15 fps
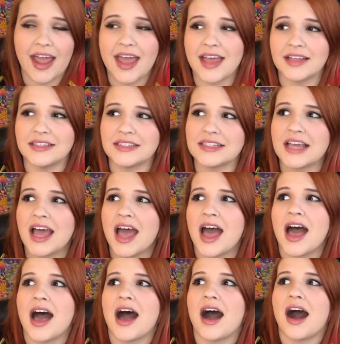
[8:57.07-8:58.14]
and
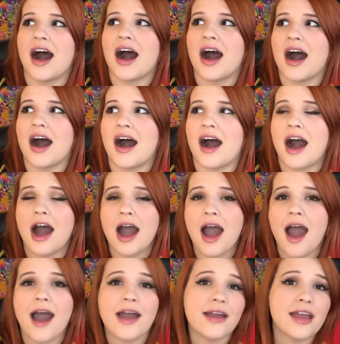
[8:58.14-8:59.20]

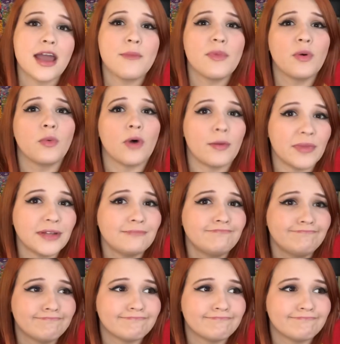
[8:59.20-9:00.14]
I am a woman,